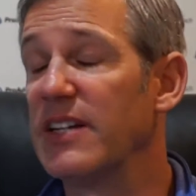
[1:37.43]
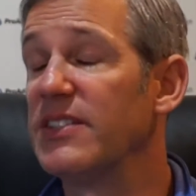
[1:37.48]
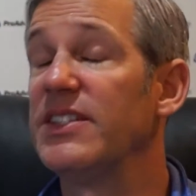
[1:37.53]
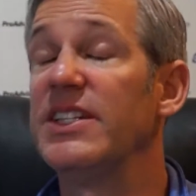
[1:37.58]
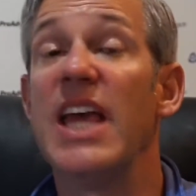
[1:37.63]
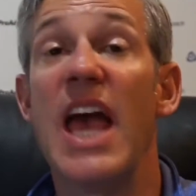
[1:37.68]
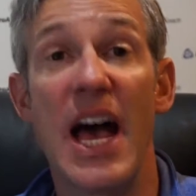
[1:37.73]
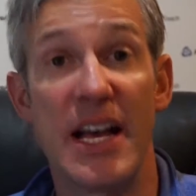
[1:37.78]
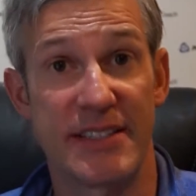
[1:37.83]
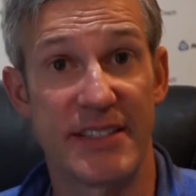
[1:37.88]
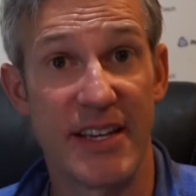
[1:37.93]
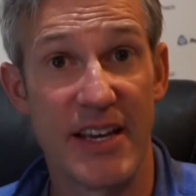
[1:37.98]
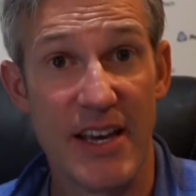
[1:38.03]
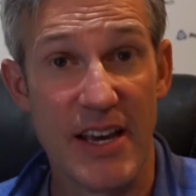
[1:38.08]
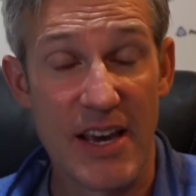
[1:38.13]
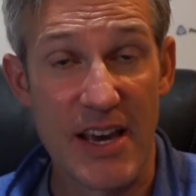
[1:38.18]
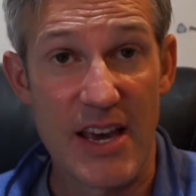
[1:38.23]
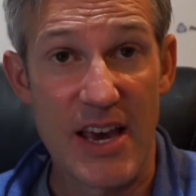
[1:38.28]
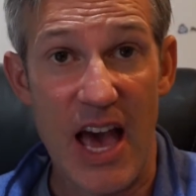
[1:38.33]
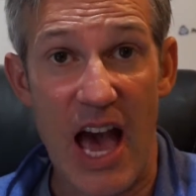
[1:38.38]
He goes, yes,
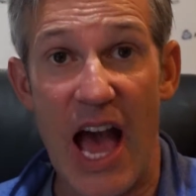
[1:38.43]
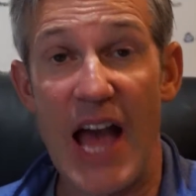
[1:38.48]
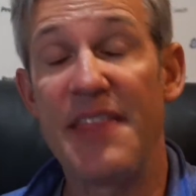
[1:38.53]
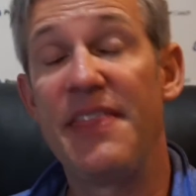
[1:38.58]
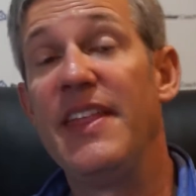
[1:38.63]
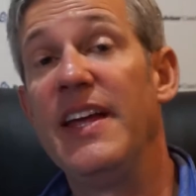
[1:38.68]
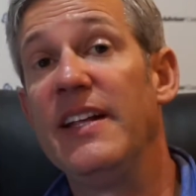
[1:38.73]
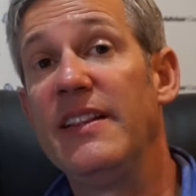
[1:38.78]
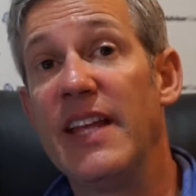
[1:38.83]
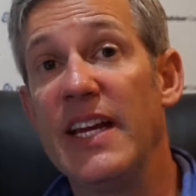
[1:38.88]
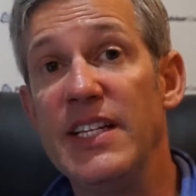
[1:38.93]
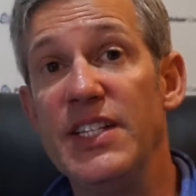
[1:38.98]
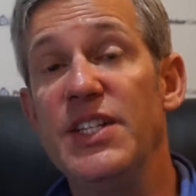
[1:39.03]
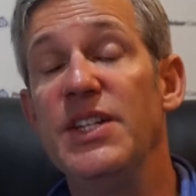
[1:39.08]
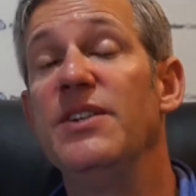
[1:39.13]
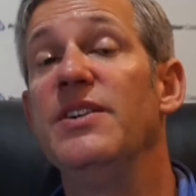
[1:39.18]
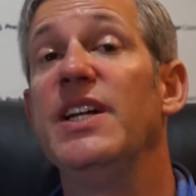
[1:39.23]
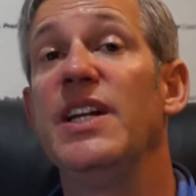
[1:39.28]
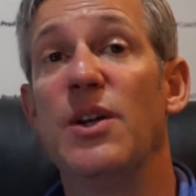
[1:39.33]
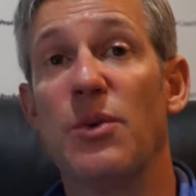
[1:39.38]
I think they
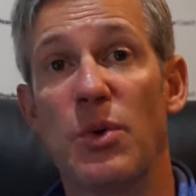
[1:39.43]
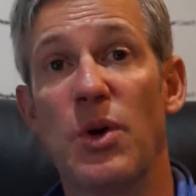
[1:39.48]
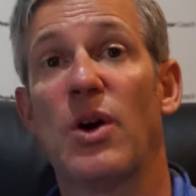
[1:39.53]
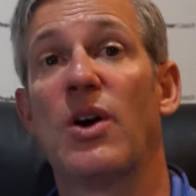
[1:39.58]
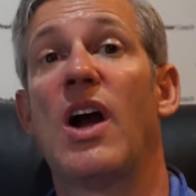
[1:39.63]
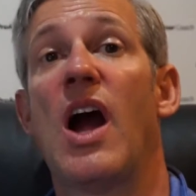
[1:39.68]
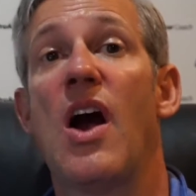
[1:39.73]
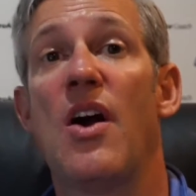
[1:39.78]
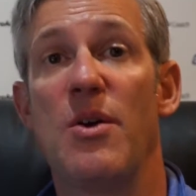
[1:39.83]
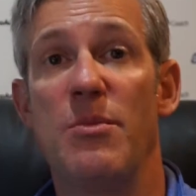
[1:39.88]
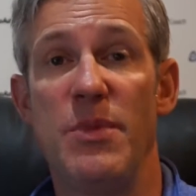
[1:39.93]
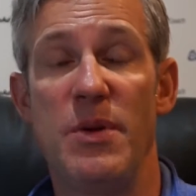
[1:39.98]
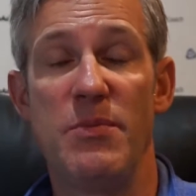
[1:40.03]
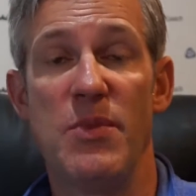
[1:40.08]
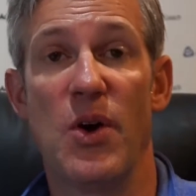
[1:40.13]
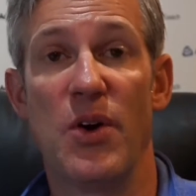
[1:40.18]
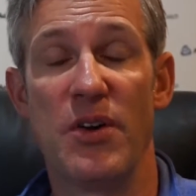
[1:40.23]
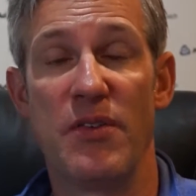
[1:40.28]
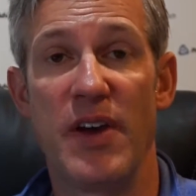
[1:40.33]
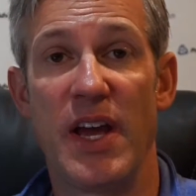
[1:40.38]
do need to work hard and be
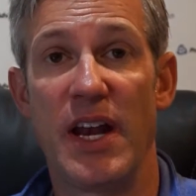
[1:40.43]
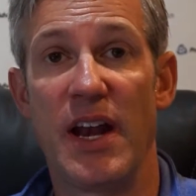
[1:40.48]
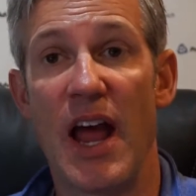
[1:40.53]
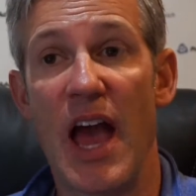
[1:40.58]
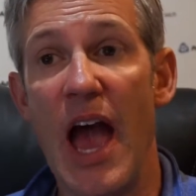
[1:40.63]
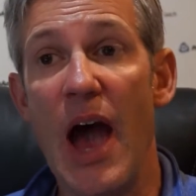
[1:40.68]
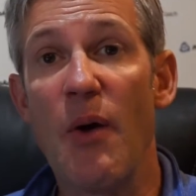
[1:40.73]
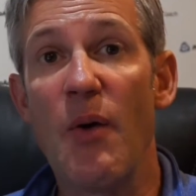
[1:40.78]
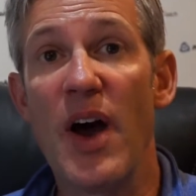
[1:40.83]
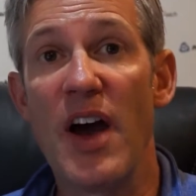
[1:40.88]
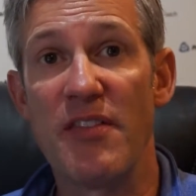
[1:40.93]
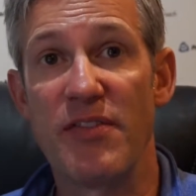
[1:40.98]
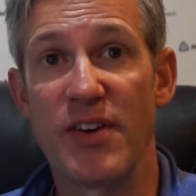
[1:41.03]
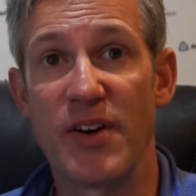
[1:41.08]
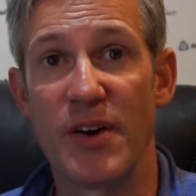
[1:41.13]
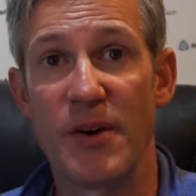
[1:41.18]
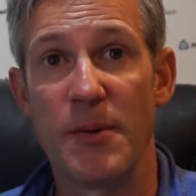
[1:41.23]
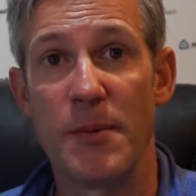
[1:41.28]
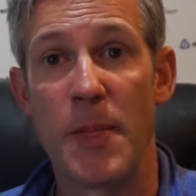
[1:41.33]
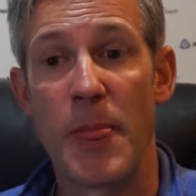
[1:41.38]
motivated.
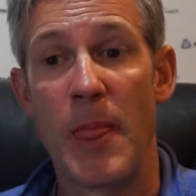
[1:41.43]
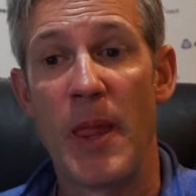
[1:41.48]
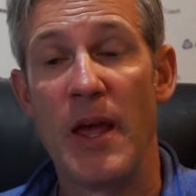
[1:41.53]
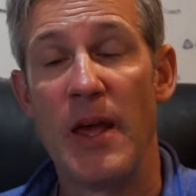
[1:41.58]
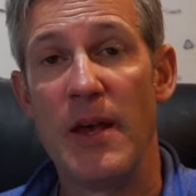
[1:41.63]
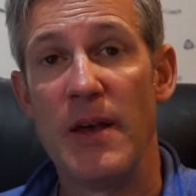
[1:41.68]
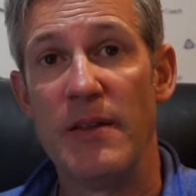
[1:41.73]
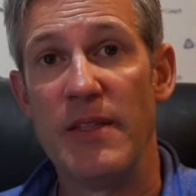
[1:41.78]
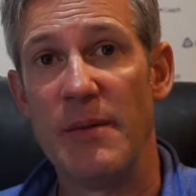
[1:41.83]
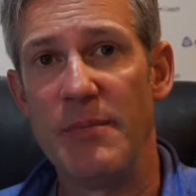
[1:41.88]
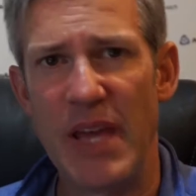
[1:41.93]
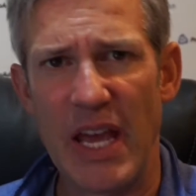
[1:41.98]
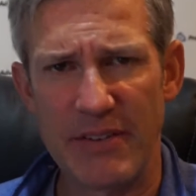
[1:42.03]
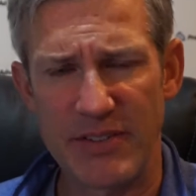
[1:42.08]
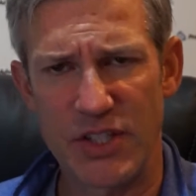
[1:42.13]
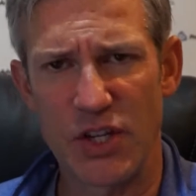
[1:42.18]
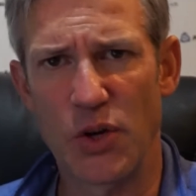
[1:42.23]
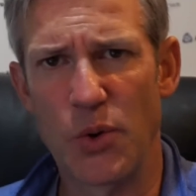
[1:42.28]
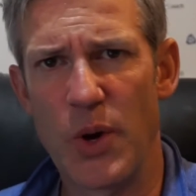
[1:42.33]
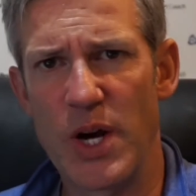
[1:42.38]
However, let me
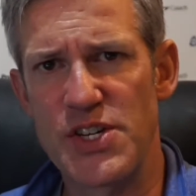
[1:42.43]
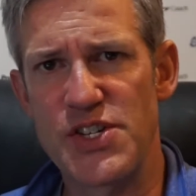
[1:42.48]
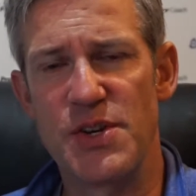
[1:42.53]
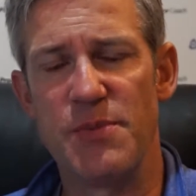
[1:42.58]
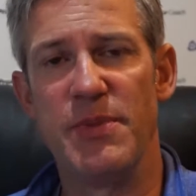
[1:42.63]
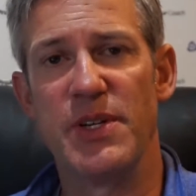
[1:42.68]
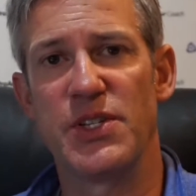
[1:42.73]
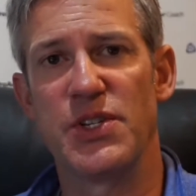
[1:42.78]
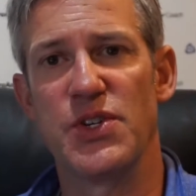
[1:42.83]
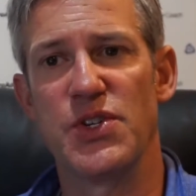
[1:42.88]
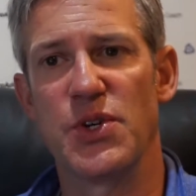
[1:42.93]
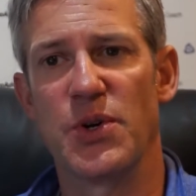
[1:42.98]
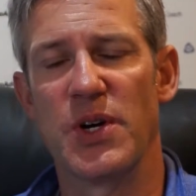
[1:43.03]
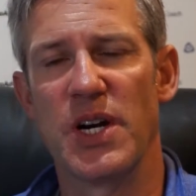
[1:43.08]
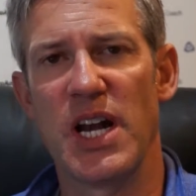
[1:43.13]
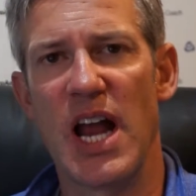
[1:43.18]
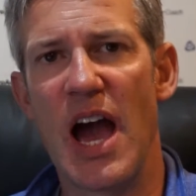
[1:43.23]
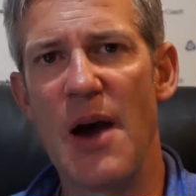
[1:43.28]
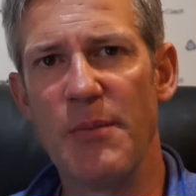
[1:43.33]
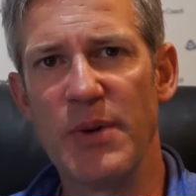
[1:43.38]
ask you a question, Mr.
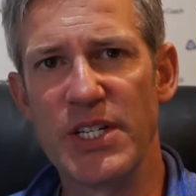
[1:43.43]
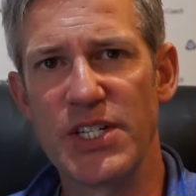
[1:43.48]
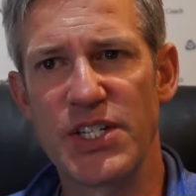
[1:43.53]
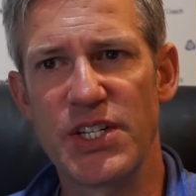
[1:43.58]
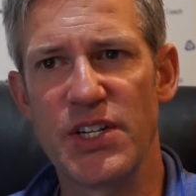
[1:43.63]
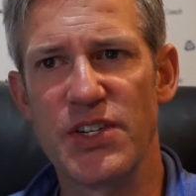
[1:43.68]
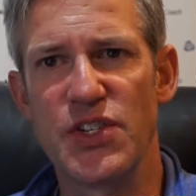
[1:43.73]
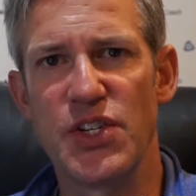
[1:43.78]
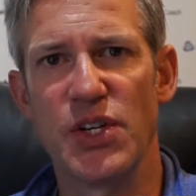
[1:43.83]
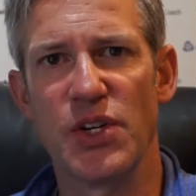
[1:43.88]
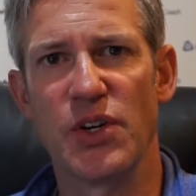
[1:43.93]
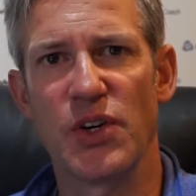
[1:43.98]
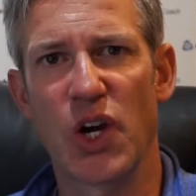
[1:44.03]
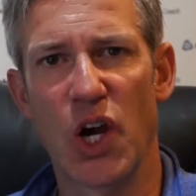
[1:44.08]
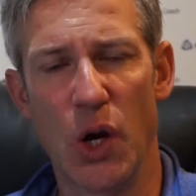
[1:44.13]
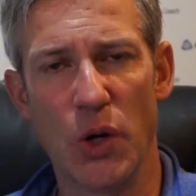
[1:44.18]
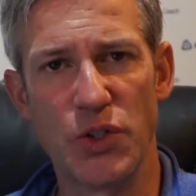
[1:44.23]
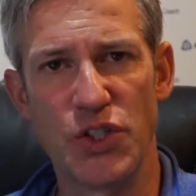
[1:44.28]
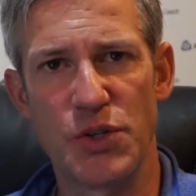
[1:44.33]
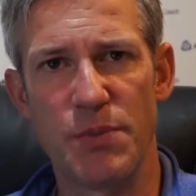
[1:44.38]
Jordan. How much does your
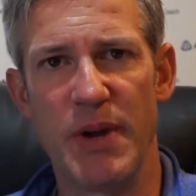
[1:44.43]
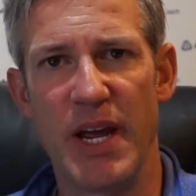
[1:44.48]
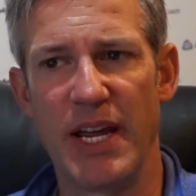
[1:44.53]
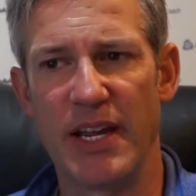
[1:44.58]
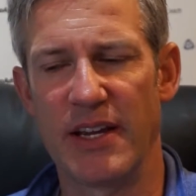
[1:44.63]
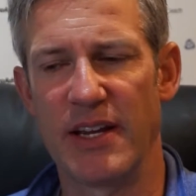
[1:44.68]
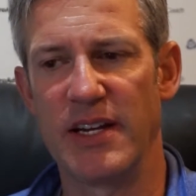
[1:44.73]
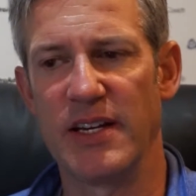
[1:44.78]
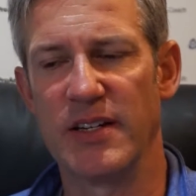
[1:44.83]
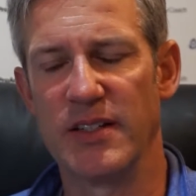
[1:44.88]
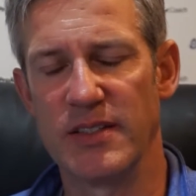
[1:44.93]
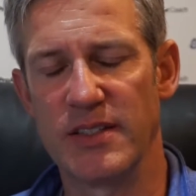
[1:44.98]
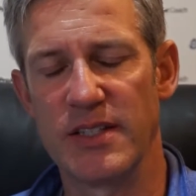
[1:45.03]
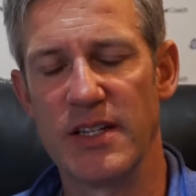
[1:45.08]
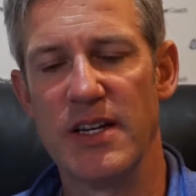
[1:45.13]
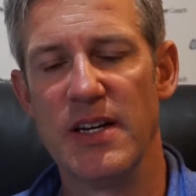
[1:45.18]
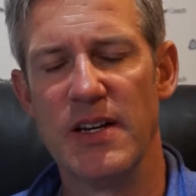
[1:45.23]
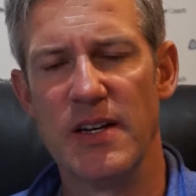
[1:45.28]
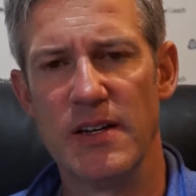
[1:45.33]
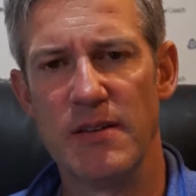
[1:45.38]
coach make? And he goes,
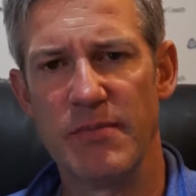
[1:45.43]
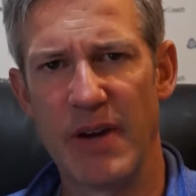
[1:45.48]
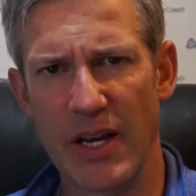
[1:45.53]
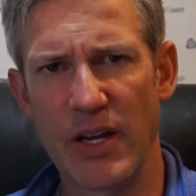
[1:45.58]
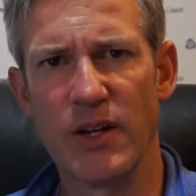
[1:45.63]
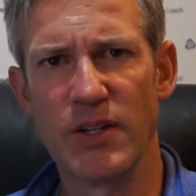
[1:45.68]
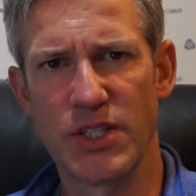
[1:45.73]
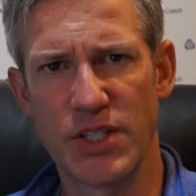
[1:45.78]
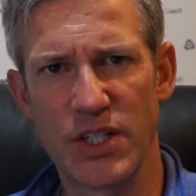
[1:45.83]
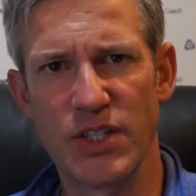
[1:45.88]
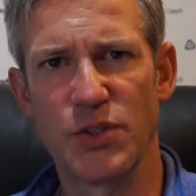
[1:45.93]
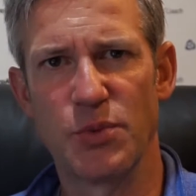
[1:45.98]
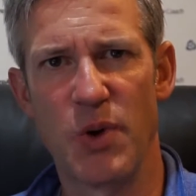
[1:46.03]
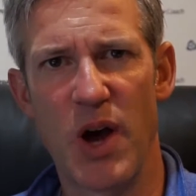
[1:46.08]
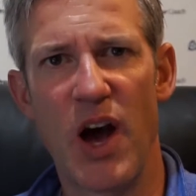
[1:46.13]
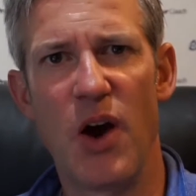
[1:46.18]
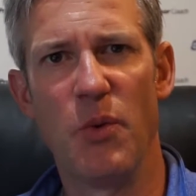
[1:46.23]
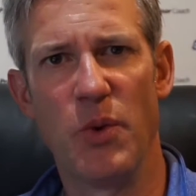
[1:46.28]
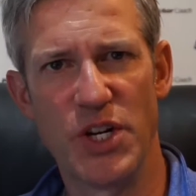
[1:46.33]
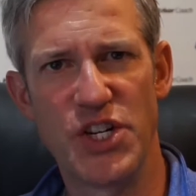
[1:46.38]
my coach does
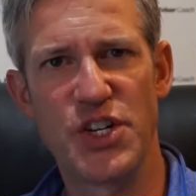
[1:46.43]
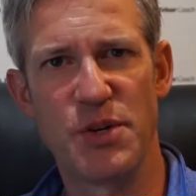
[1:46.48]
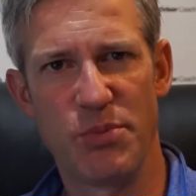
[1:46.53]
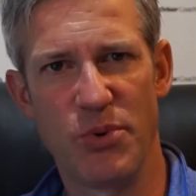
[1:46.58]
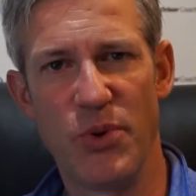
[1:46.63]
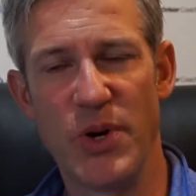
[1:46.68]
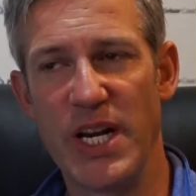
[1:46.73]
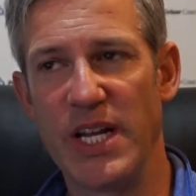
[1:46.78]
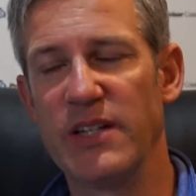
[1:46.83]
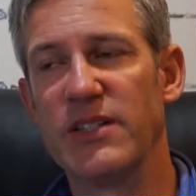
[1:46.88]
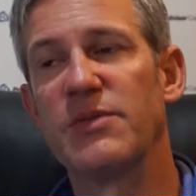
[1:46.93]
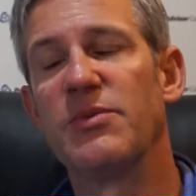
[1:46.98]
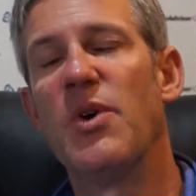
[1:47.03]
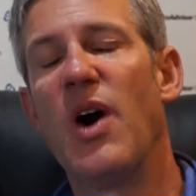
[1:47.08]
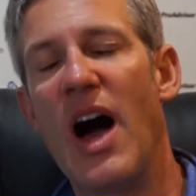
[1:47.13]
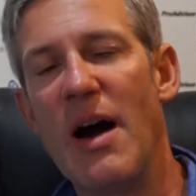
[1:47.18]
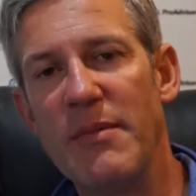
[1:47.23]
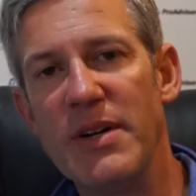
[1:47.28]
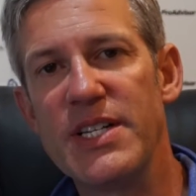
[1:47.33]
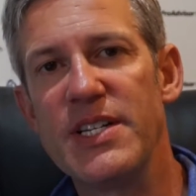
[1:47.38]
well. What's your point? He goes,
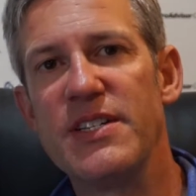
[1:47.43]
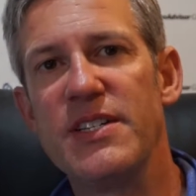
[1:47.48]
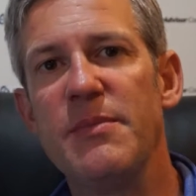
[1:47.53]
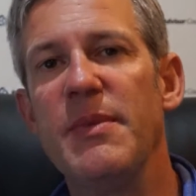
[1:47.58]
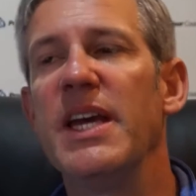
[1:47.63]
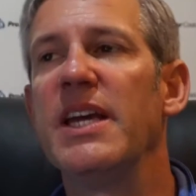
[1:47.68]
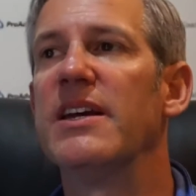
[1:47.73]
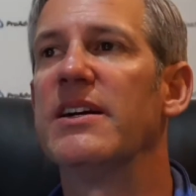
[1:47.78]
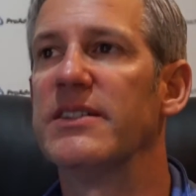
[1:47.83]
well, how much does he make?